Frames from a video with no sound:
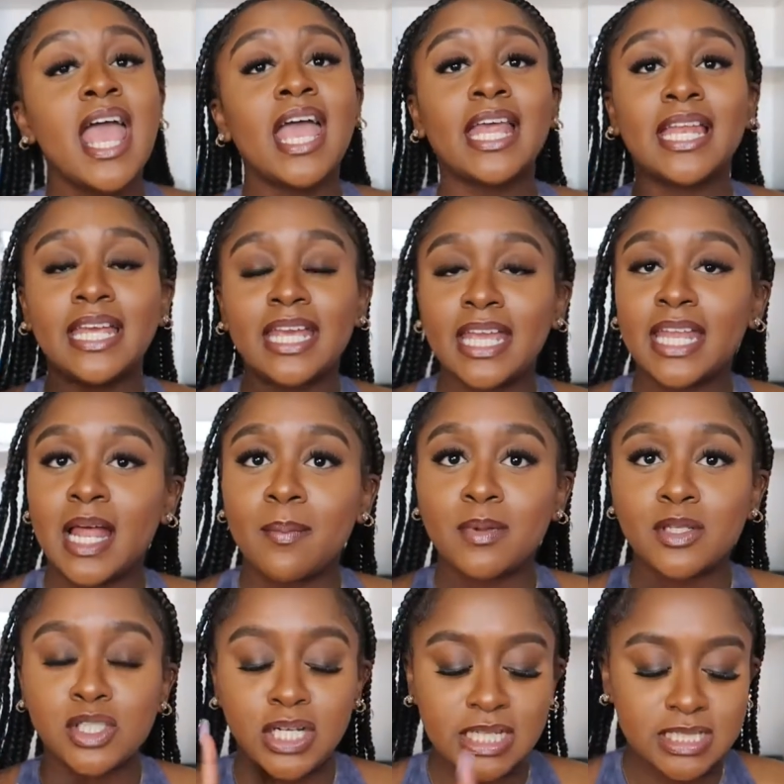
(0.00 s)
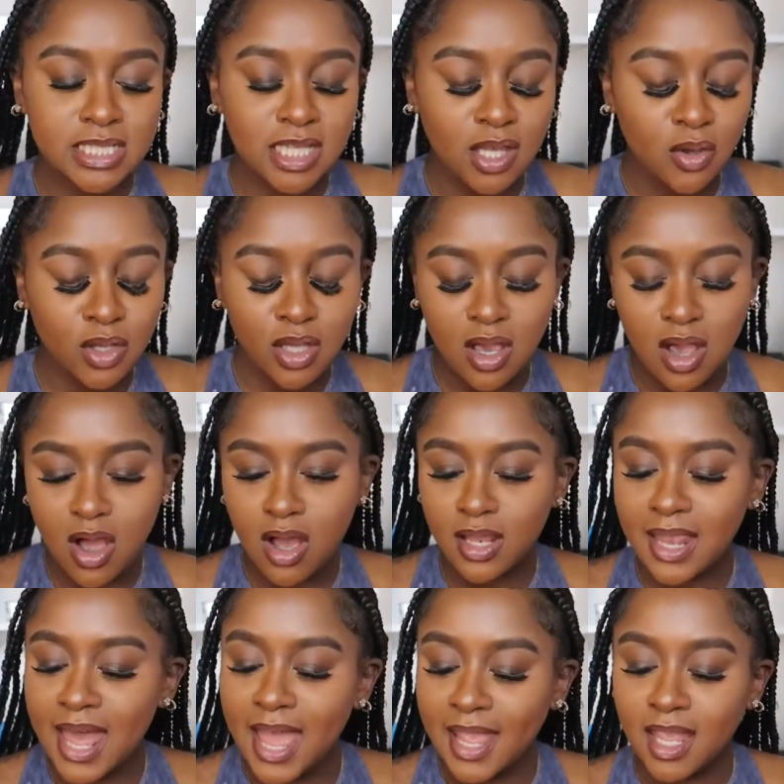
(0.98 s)
And again, I've been trying to tell
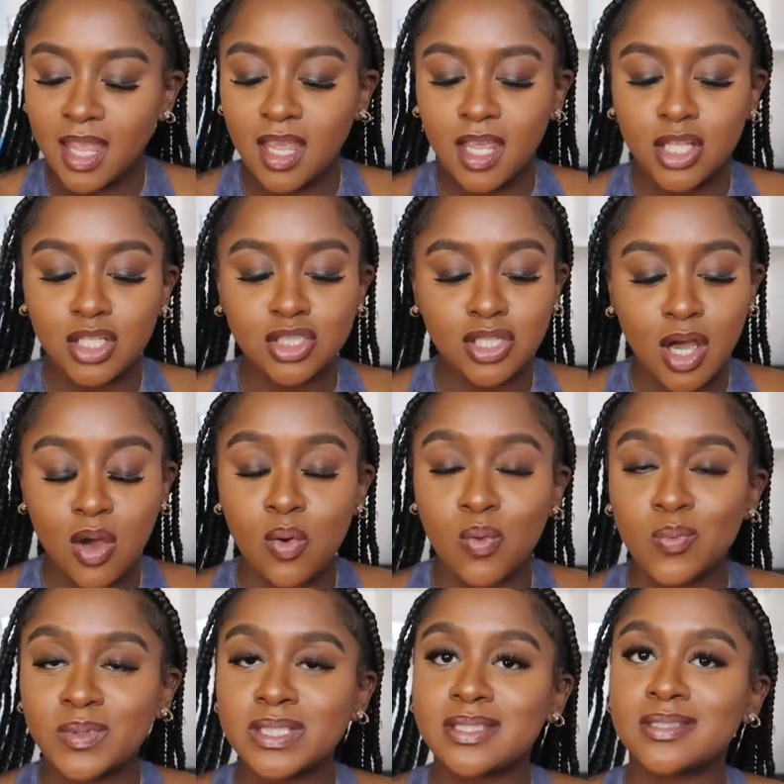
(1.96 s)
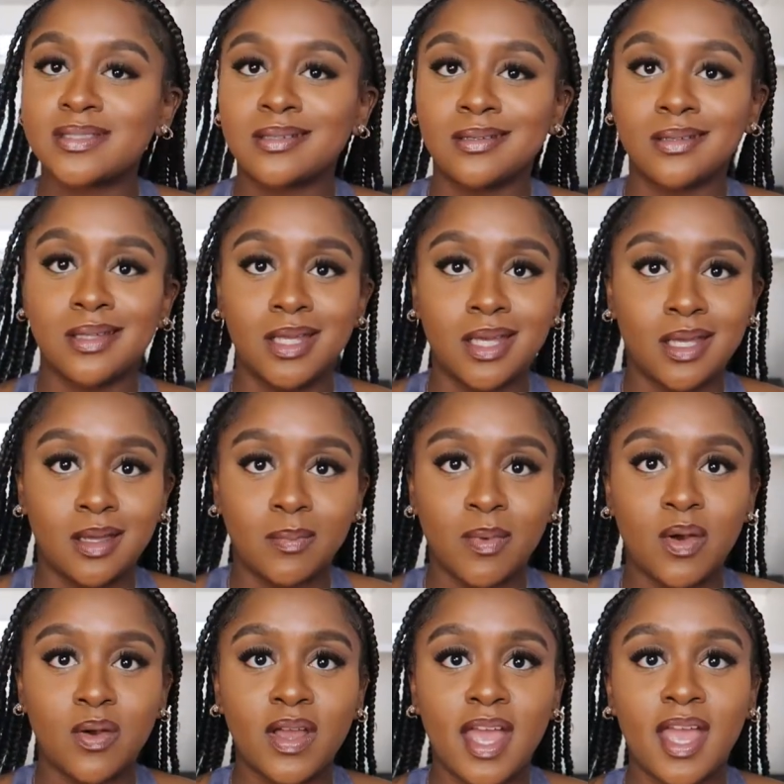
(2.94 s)
y'all, like, don't sleep
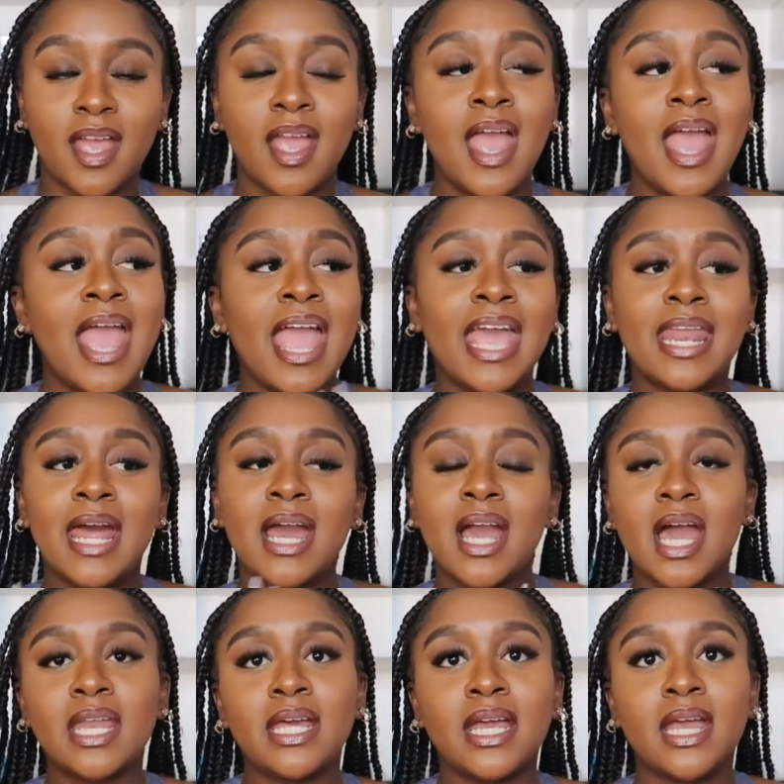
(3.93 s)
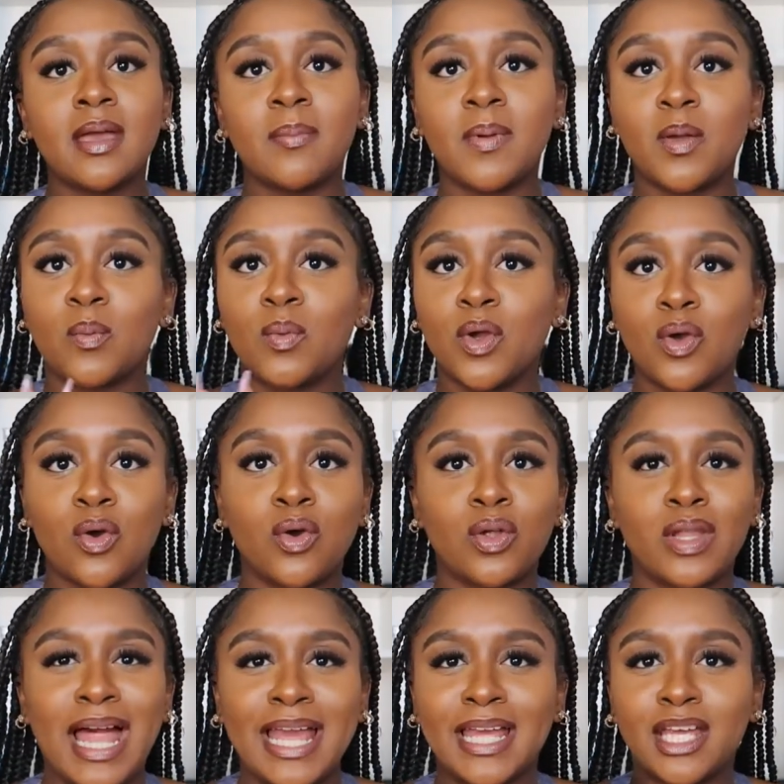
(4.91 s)
okay and i kind of kept it real
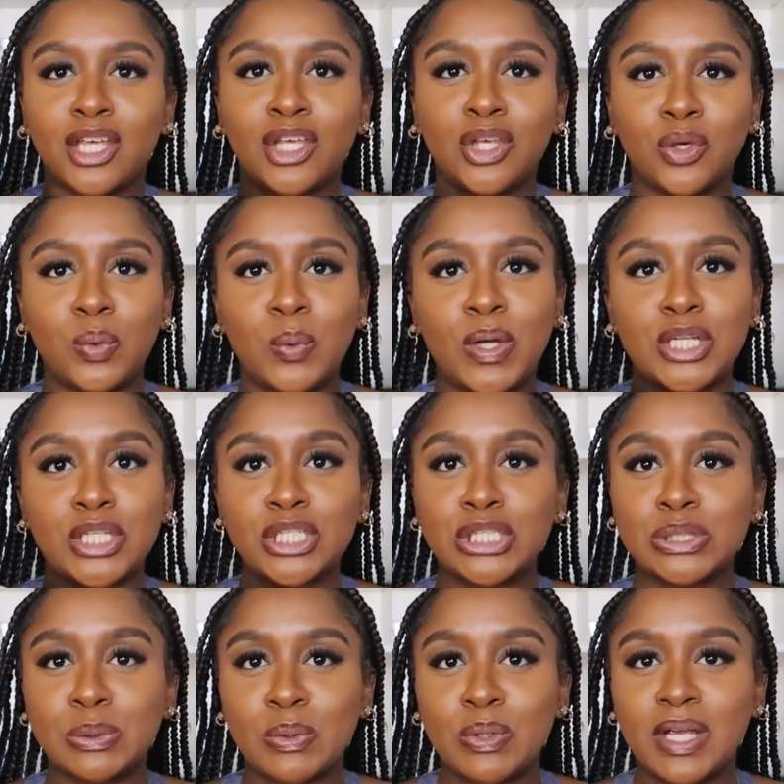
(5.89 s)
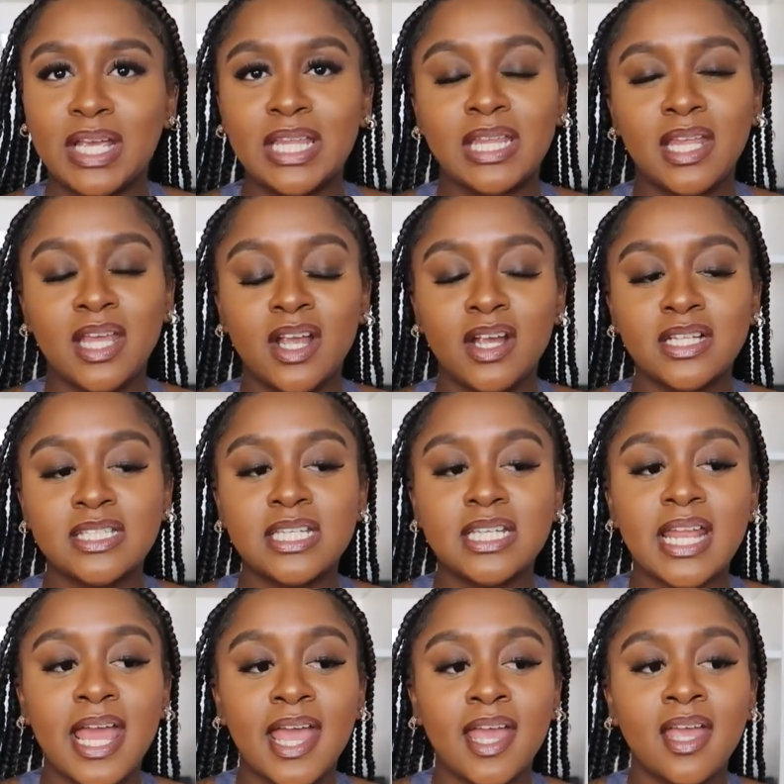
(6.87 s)
like cute and short in there
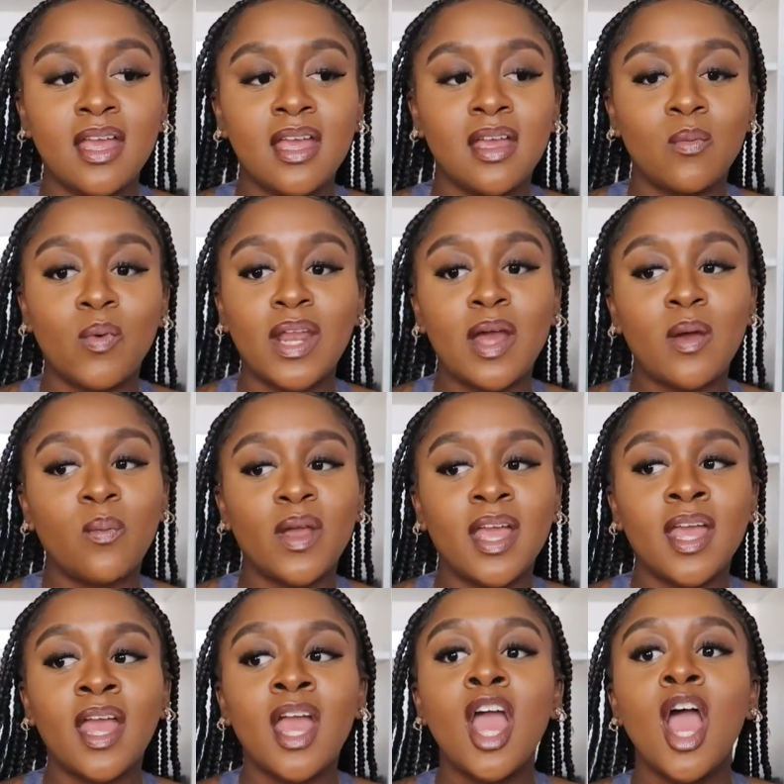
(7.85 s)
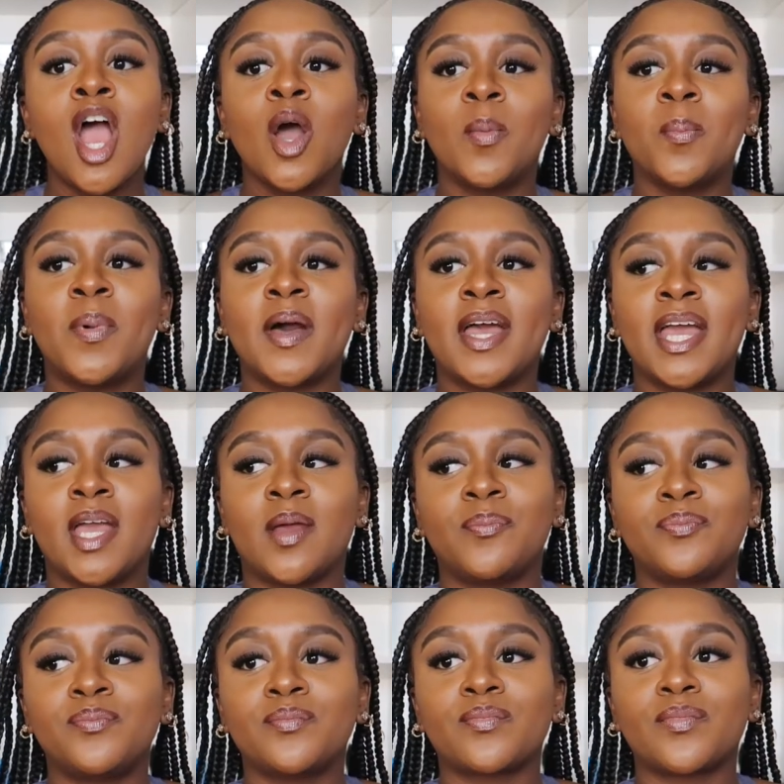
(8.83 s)
today when i went but
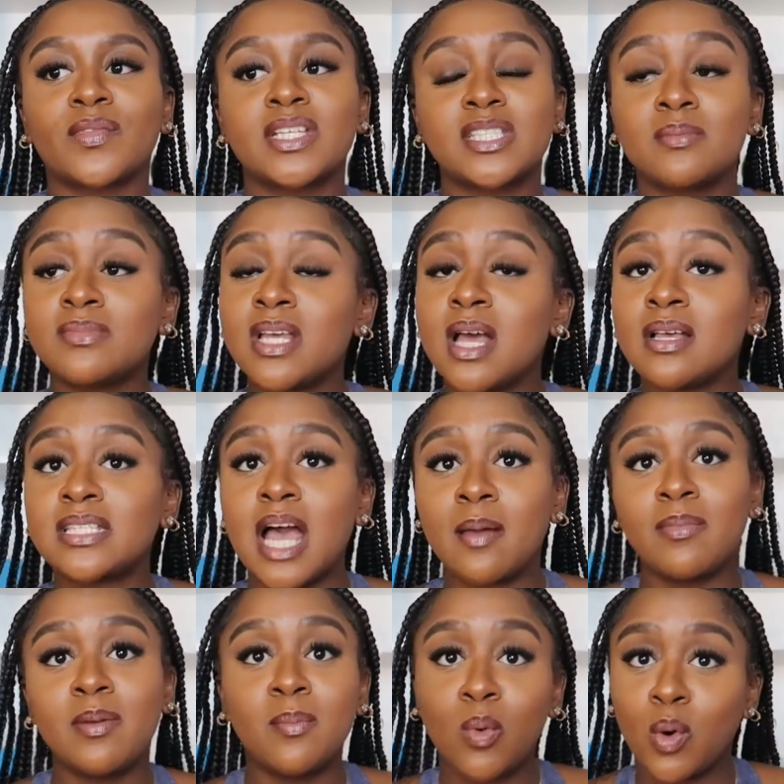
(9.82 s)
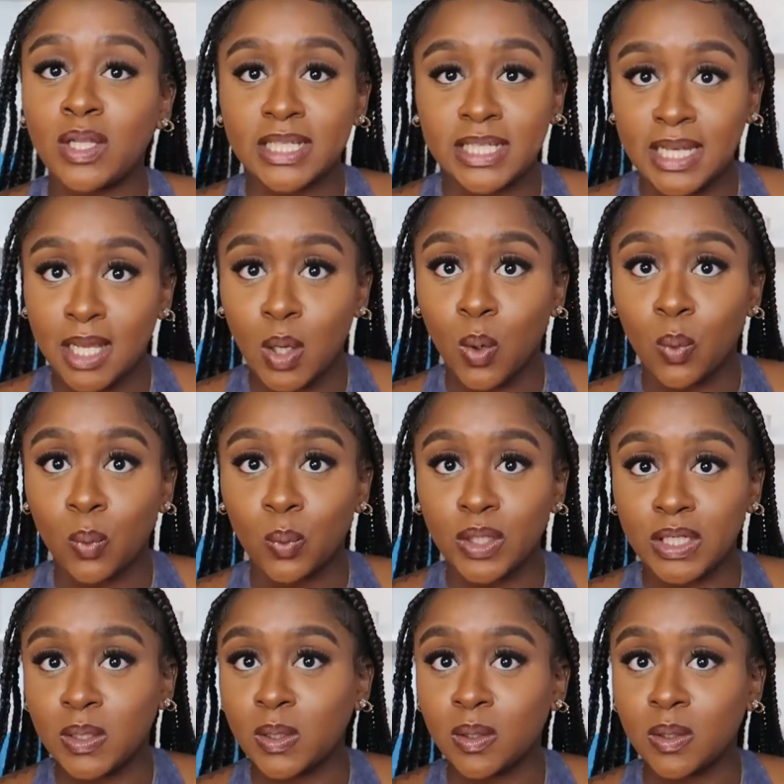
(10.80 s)
sometimes i'll be boiling out
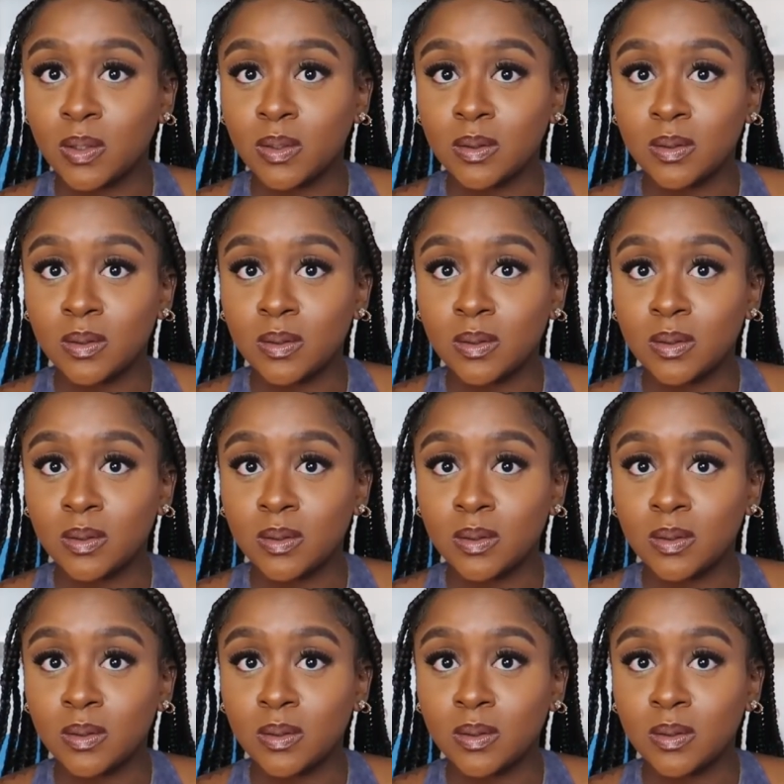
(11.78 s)
in you know